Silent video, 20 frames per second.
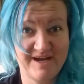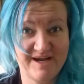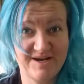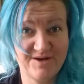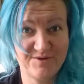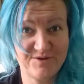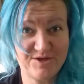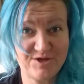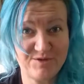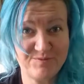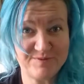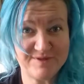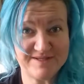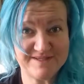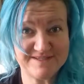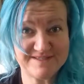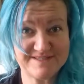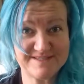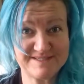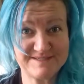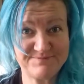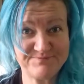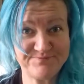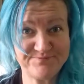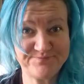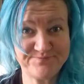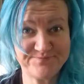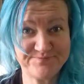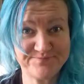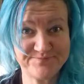Hello humans.
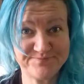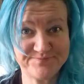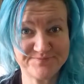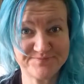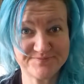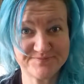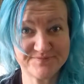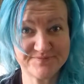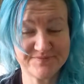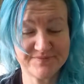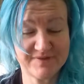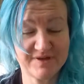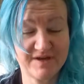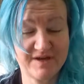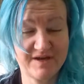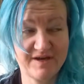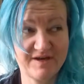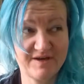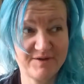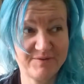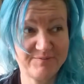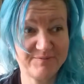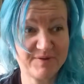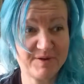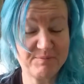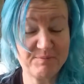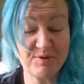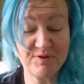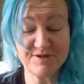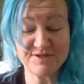
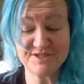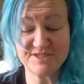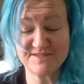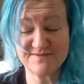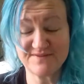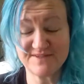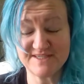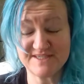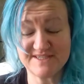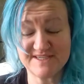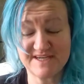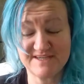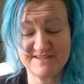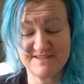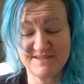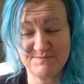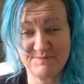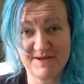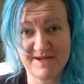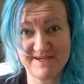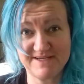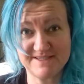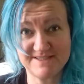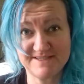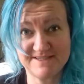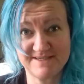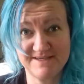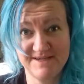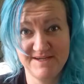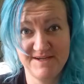Apologies for the state of the place,
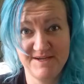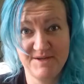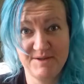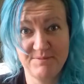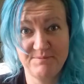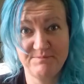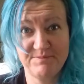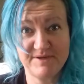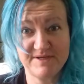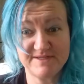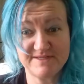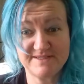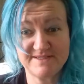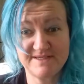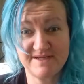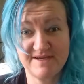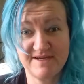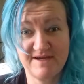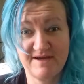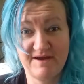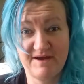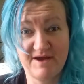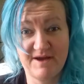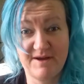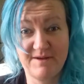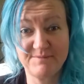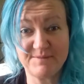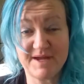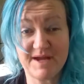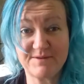but
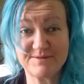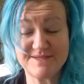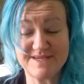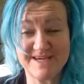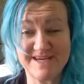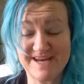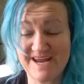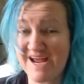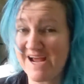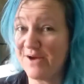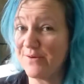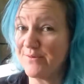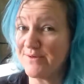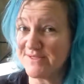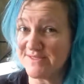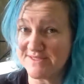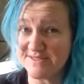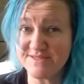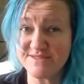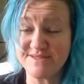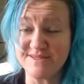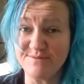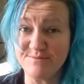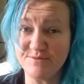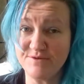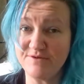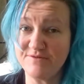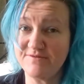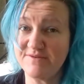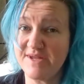I'm counting in hours to the
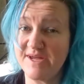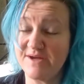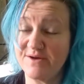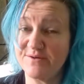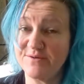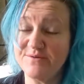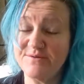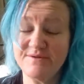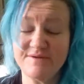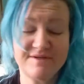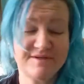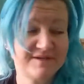move now.